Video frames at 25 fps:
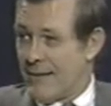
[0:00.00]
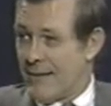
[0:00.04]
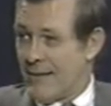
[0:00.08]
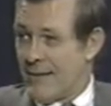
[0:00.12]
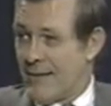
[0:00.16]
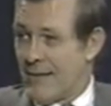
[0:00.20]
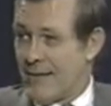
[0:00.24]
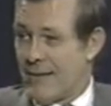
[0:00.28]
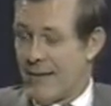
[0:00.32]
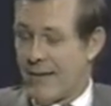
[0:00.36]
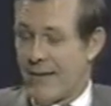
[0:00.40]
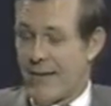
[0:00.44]

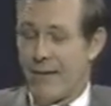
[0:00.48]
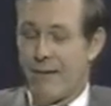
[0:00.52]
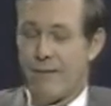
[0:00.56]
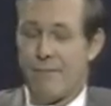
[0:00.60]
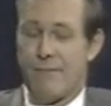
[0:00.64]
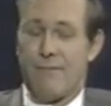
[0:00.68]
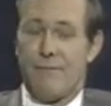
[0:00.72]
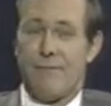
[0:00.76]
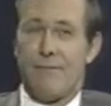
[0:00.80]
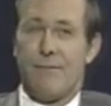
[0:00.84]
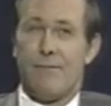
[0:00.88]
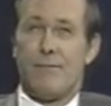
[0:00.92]
Uh, they
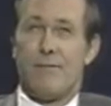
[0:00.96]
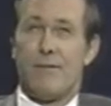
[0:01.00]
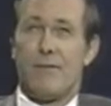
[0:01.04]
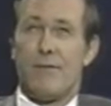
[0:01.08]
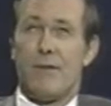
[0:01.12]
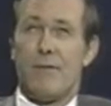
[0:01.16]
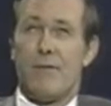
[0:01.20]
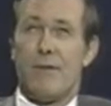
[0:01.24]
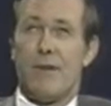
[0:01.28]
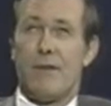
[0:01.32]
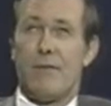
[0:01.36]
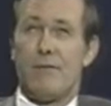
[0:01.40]
have
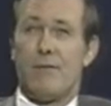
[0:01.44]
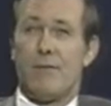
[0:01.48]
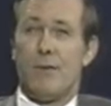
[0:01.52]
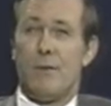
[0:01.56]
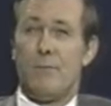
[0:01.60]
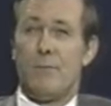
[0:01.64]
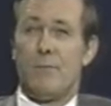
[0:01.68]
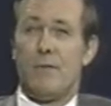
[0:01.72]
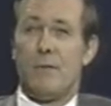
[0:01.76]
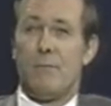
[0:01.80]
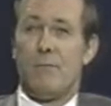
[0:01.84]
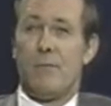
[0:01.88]
Soviet
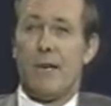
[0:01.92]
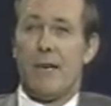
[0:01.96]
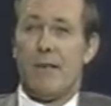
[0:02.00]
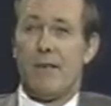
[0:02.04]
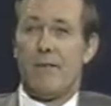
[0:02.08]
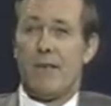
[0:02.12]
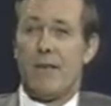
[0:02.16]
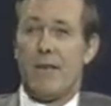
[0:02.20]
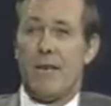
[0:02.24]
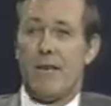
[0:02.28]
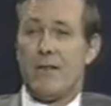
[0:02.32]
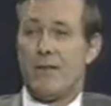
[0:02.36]
troops in many
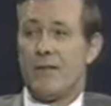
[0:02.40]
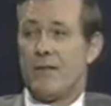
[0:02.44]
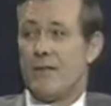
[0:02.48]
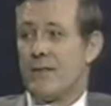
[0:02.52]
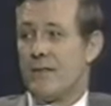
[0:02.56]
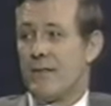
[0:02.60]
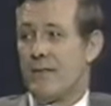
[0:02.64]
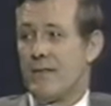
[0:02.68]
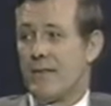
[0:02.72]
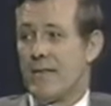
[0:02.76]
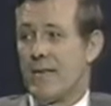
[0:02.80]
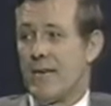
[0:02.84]
of the
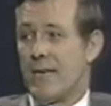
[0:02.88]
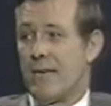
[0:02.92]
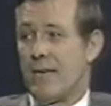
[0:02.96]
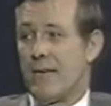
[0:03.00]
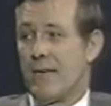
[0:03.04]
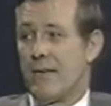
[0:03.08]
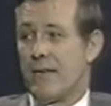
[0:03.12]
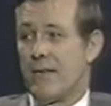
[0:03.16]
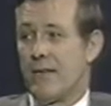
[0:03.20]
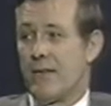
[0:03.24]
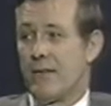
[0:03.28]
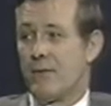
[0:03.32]
nations, the
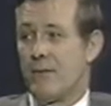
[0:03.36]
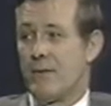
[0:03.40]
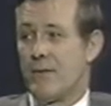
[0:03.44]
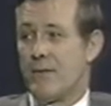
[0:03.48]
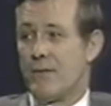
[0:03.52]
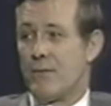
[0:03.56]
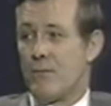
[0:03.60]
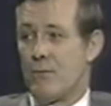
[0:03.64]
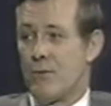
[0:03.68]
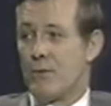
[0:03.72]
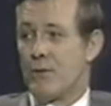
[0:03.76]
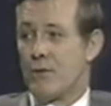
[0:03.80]
satellite
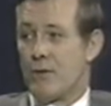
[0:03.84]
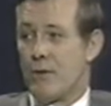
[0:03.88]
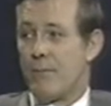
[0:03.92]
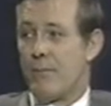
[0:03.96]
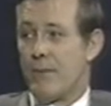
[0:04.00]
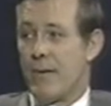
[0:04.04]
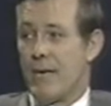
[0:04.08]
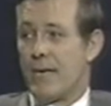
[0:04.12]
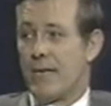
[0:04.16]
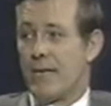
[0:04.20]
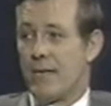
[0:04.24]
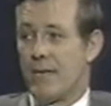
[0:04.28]
countries, the Warsaw
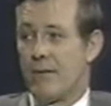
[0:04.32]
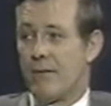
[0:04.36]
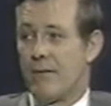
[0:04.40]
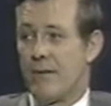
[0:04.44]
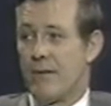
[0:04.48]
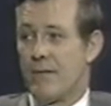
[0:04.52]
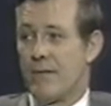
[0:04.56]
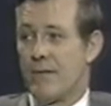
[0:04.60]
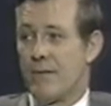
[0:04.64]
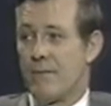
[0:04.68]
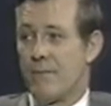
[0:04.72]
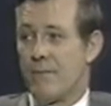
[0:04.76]
Pact
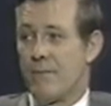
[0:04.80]
countries.